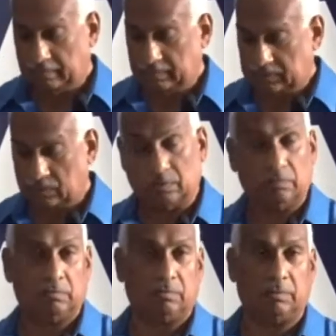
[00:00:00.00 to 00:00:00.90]
So
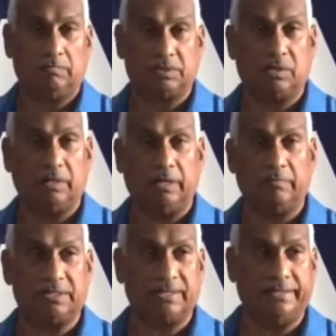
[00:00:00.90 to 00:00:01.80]
I'm sorry, I'm
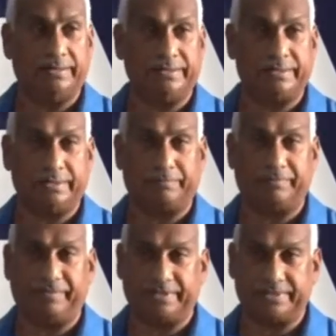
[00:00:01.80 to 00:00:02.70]
a scientist and a
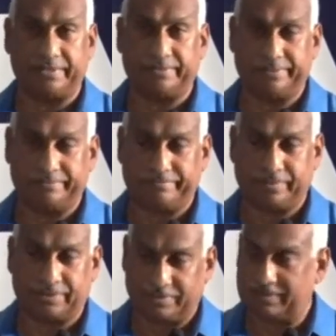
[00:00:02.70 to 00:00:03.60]
professor.
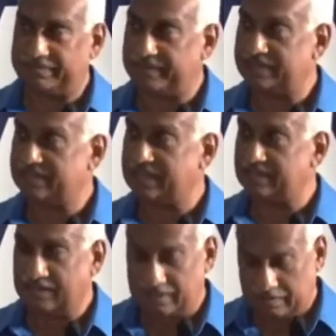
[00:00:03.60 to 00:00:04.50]
If it's
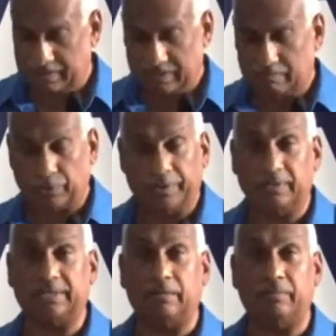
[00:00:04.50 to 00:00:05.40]
getting a little bit boring,
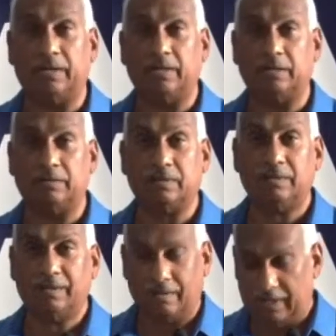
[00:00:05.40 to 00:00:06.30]
tell me and I'll
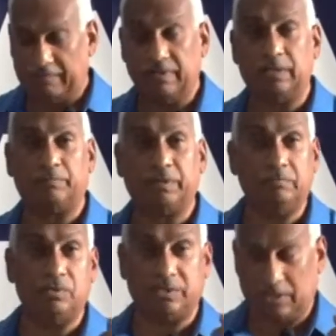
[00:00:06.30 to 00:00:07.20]
liven it up with the
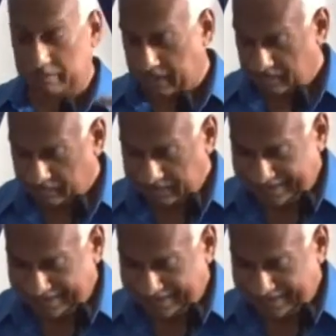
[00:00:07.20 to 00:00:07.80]
music in the background.